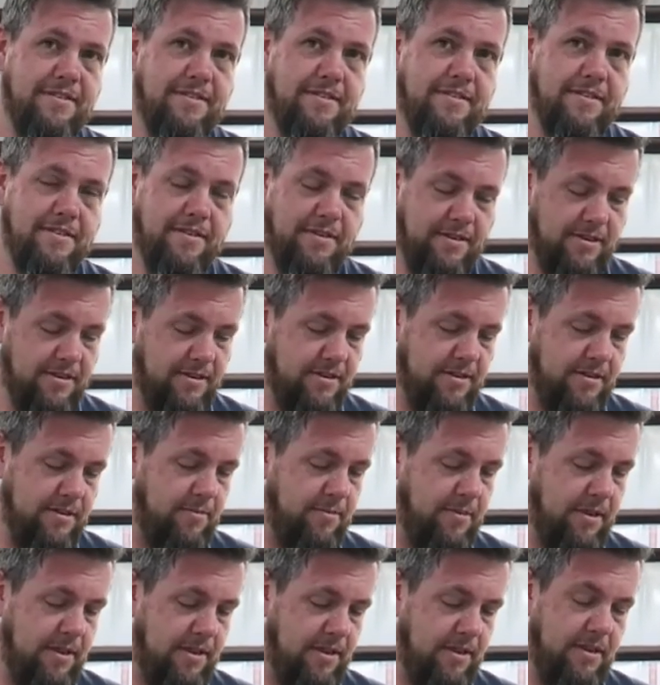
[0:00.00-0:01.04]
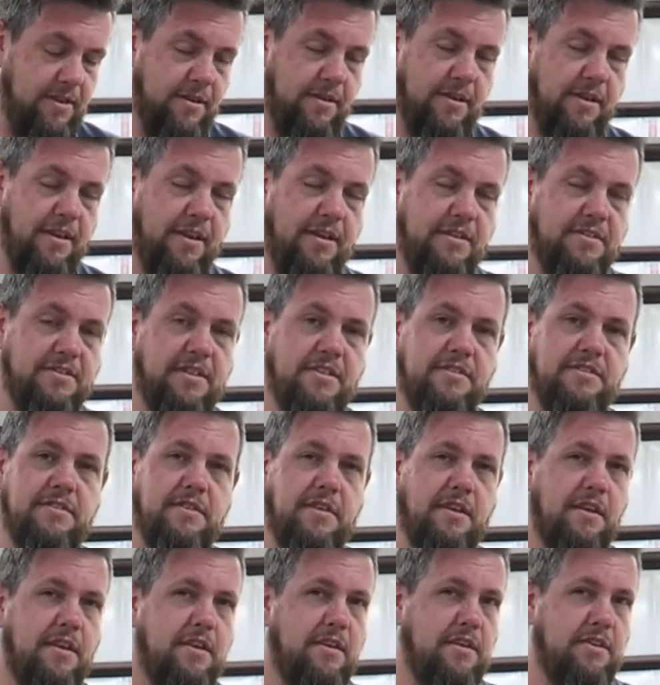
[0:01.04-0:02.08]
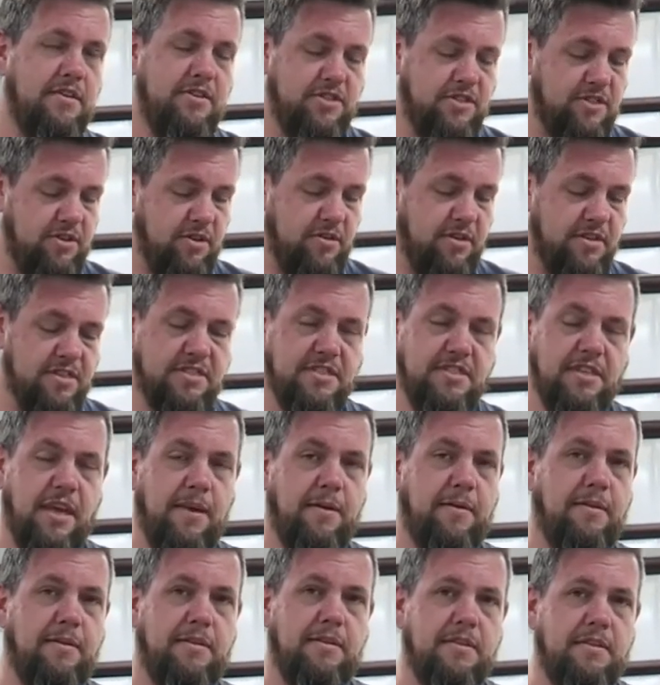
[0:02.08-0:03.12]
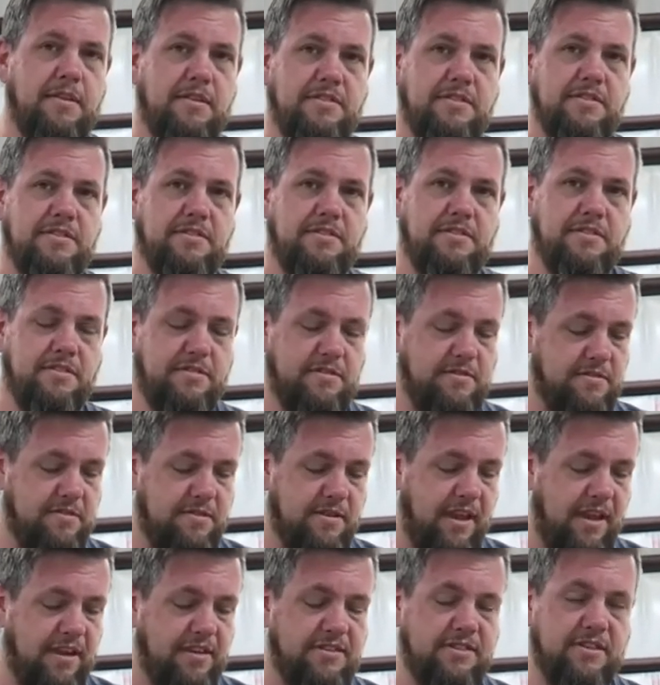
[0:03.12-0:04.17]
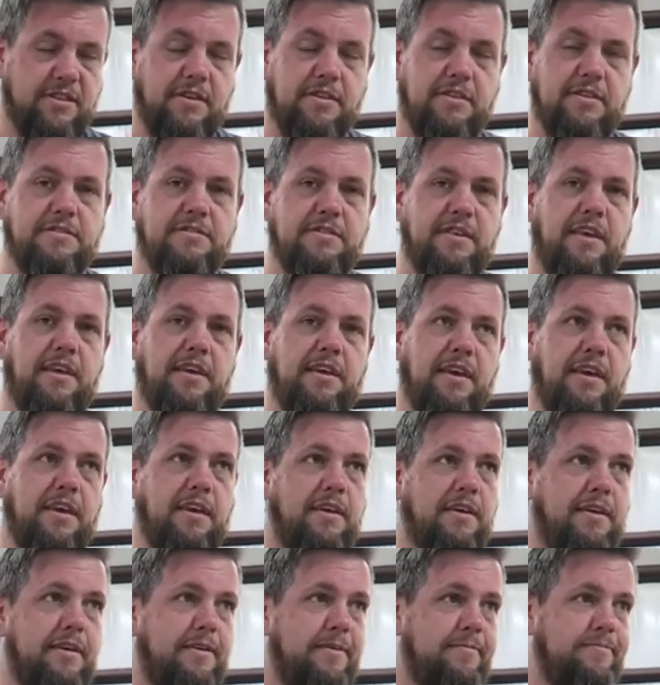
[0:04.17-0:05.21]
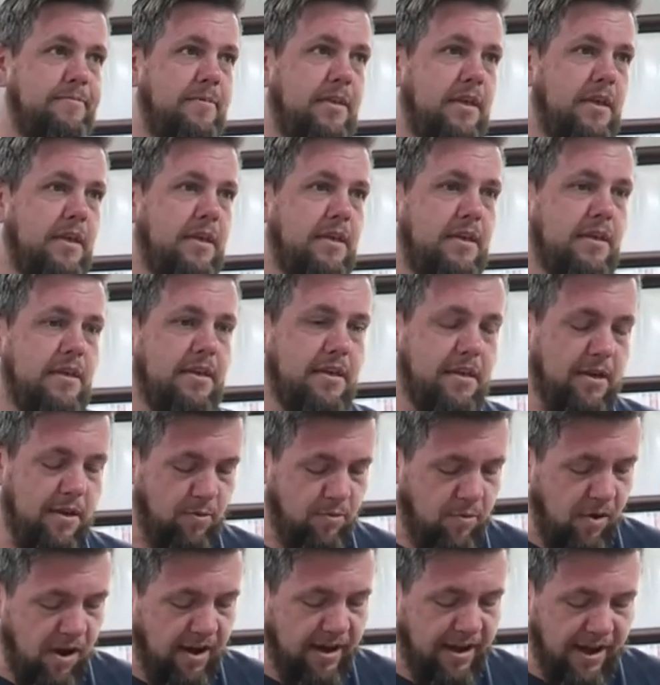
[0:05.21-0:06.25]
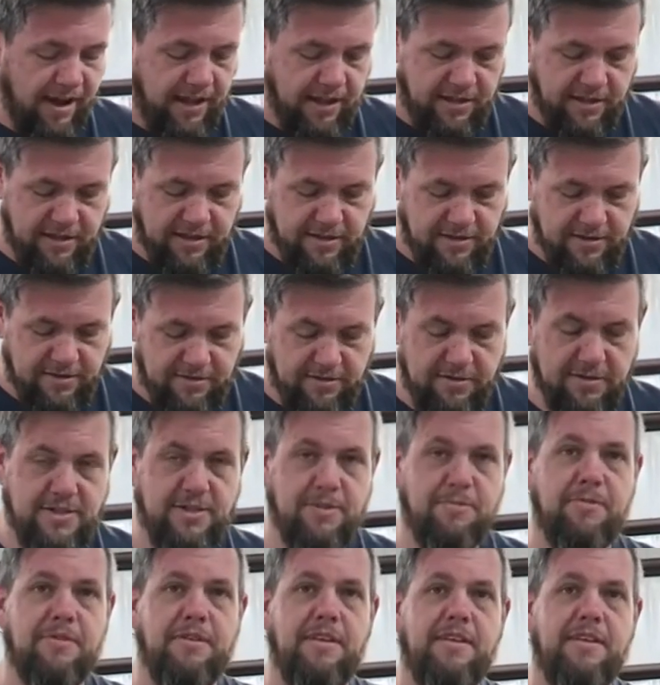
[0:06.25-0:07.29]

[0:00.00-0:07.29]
It was worth it. No jams, no malfunction. So this is not as good as like a Rock Island or something.